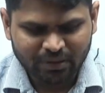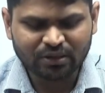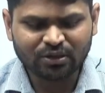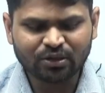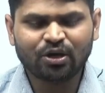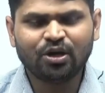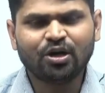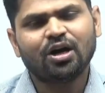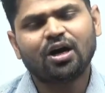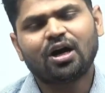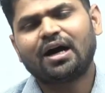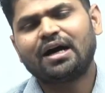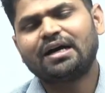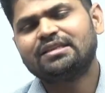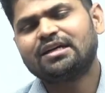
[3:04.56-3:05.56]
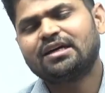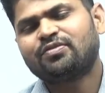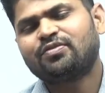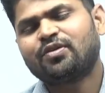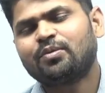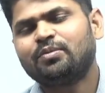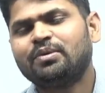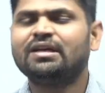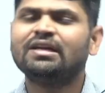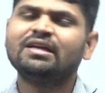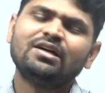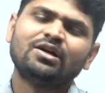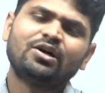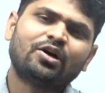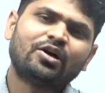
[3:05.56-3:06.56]
law, either forbidding
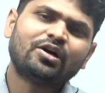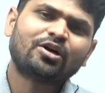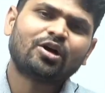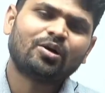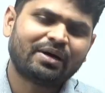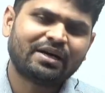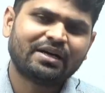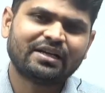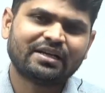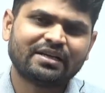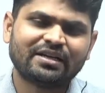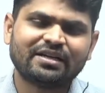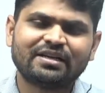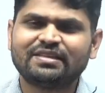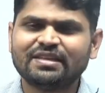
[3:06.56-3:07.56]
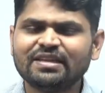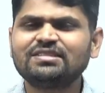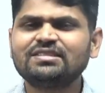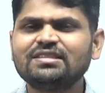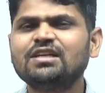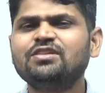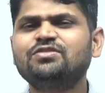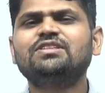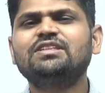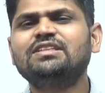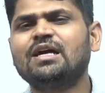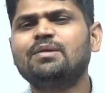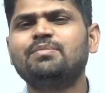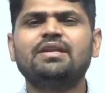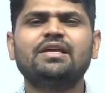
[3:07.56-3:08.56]
or commanding it. This is the
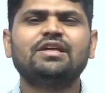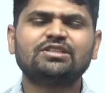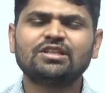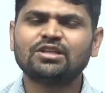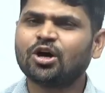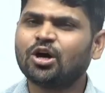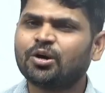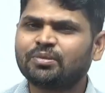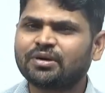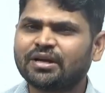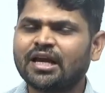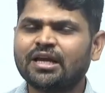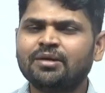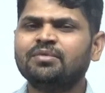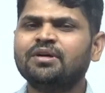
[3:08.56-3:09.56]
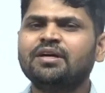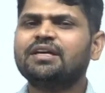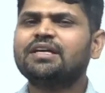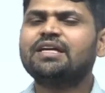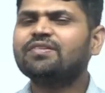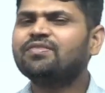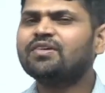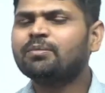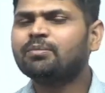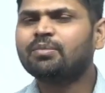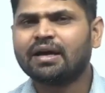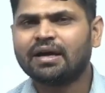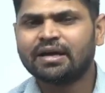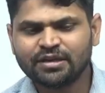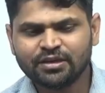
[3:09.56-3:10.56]
definition of crime given
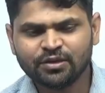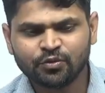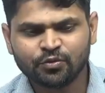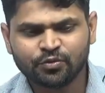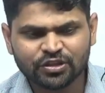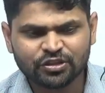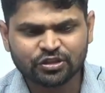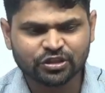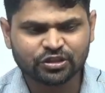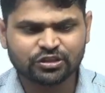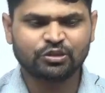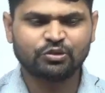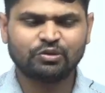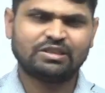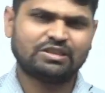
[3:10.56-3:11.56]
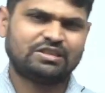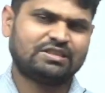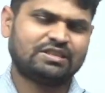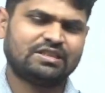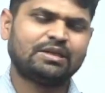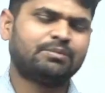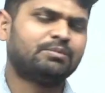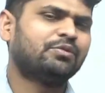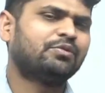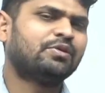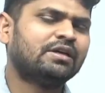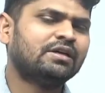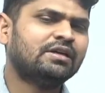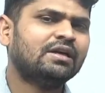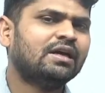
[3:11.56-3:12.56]
by which jurist? Number
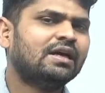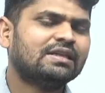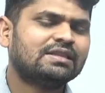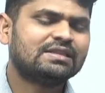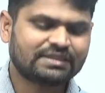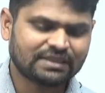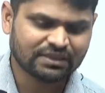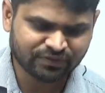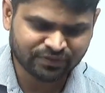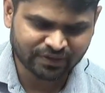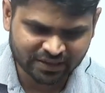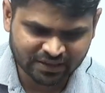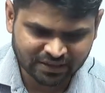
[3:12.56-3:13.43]
1, Stephen.